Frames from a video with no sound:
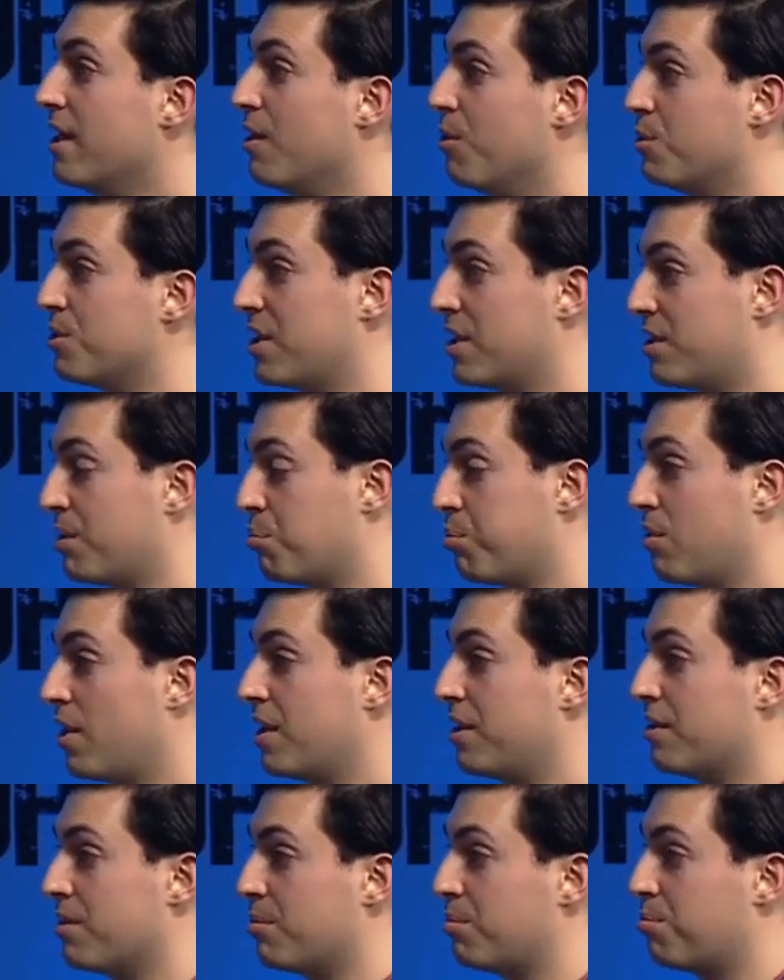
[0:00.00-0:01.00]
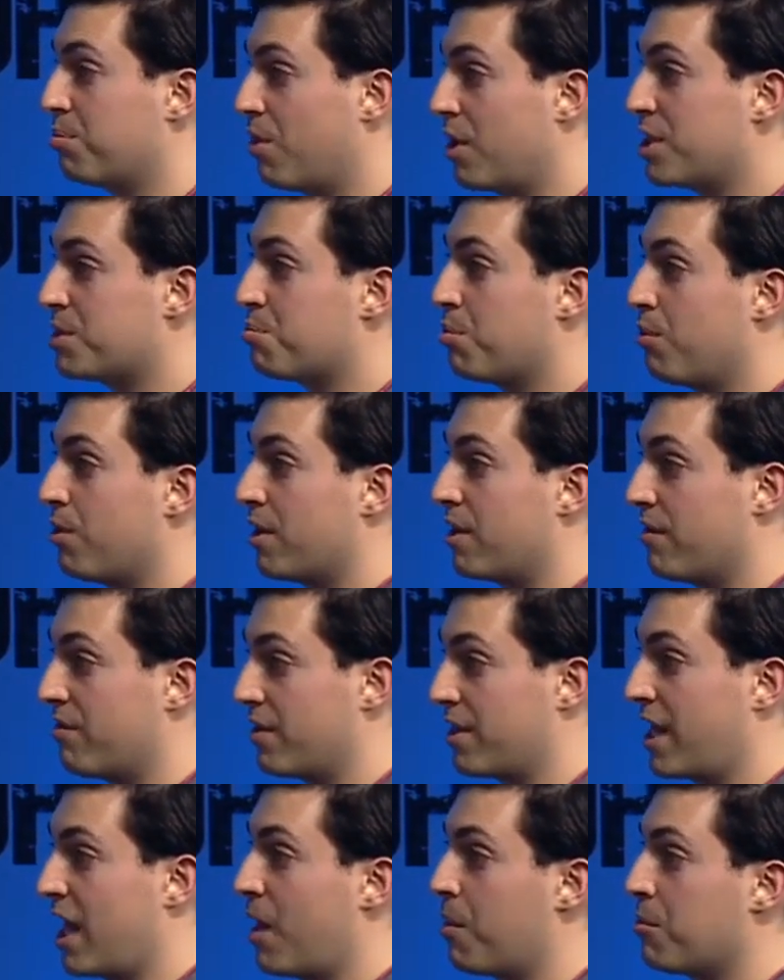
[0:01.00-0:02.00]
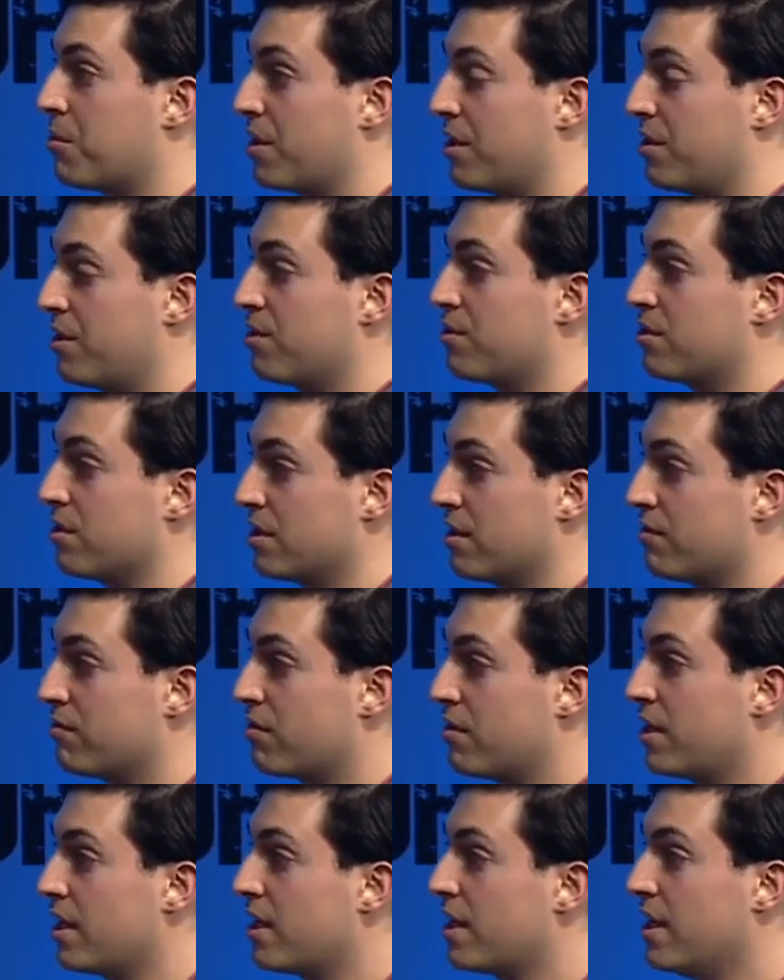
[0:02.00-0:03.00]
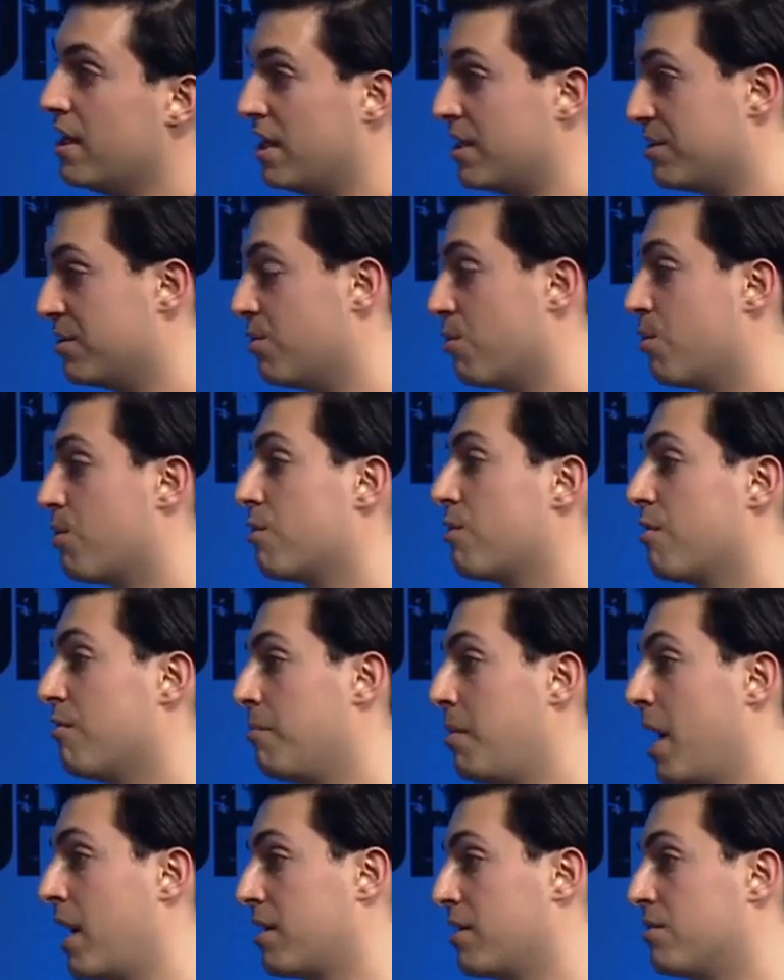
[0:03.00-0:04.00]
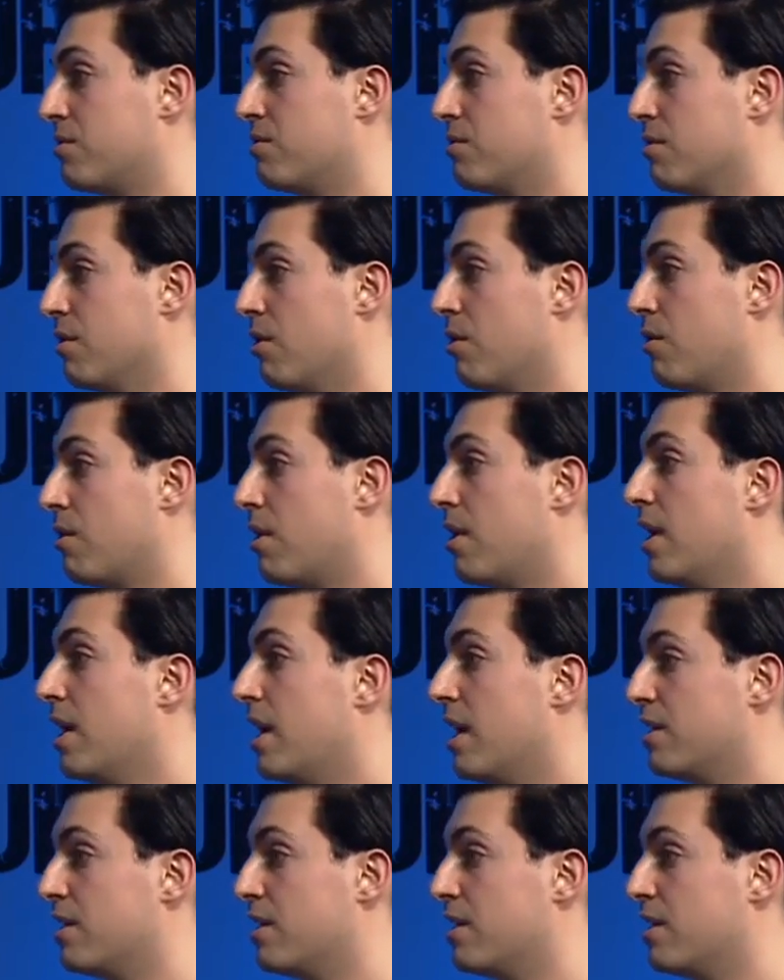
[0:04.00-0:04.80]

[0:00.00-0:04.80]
was that the, pri the price point of the camera that they're delivering is an order of magnitude lower.